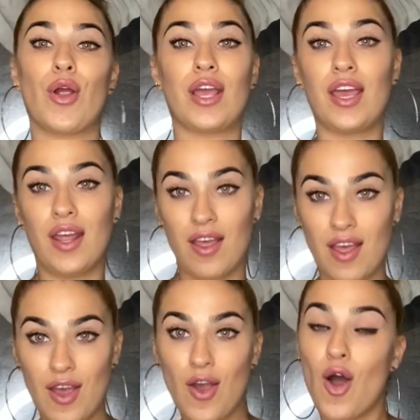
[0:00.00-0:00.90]
it
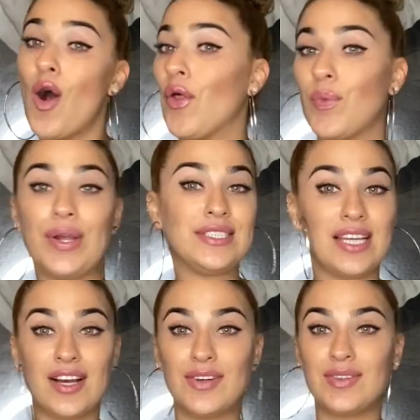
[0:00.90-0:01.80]
all the way
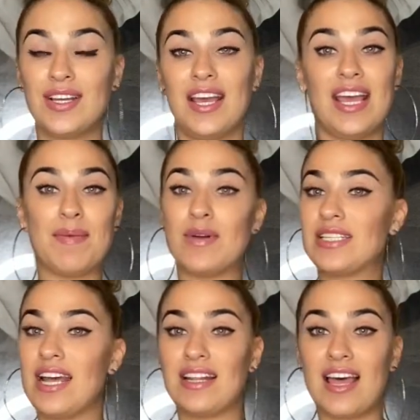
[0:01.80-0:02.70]
down and
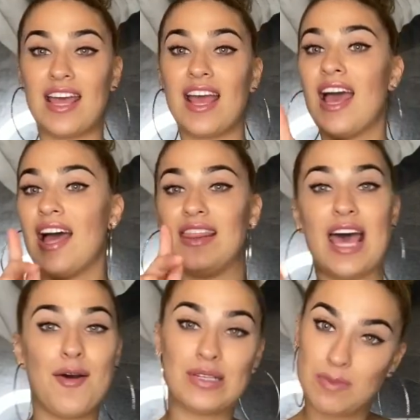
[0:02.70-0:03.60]
pretend like
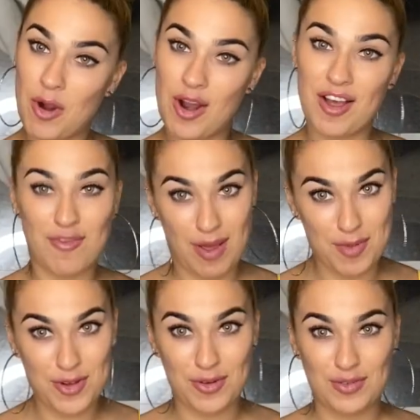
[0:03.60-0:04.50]
that was part of my
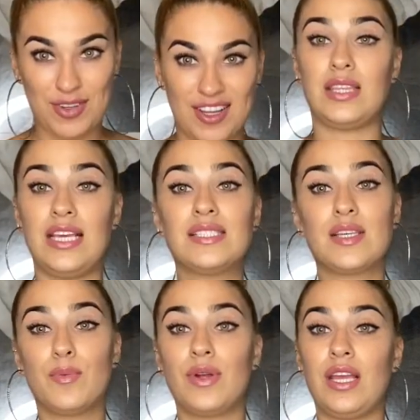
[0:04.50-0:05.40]
move. Things to
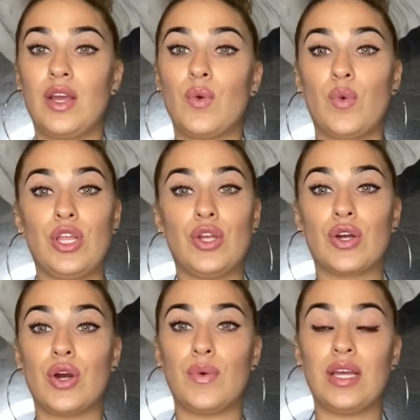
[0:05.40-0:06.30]
bring when you're
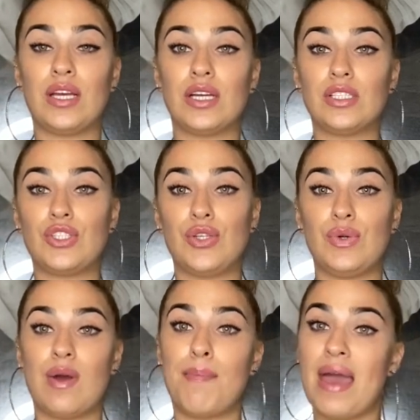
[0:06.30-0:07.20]
going
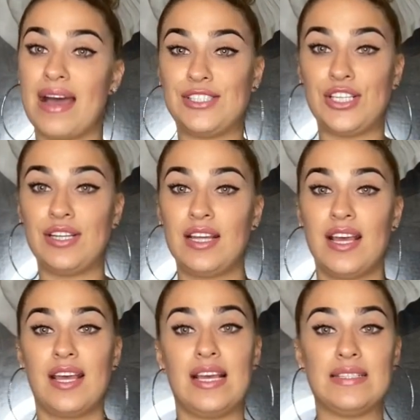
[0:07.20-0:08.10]
to a pageant
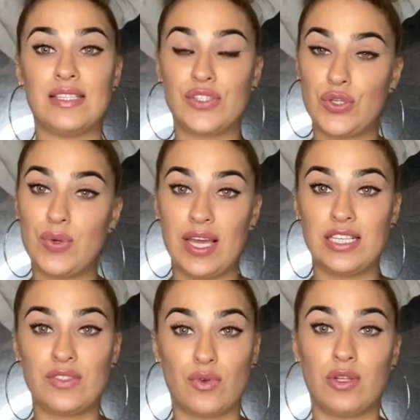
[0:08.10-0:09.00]
is a
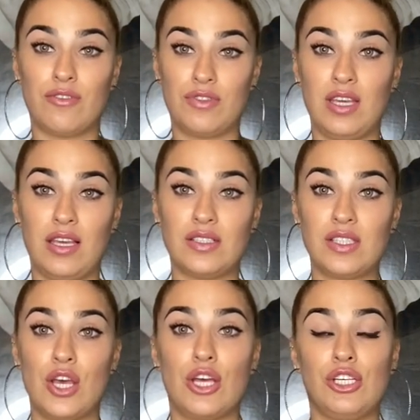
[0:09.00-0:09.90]
suitcase full of things.
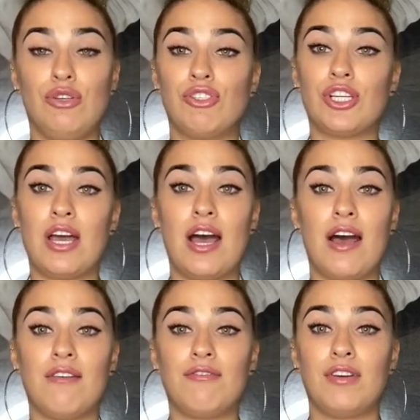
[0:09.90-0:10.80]
You should
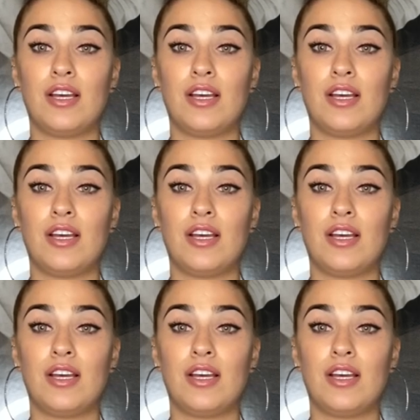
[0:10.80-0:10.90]
have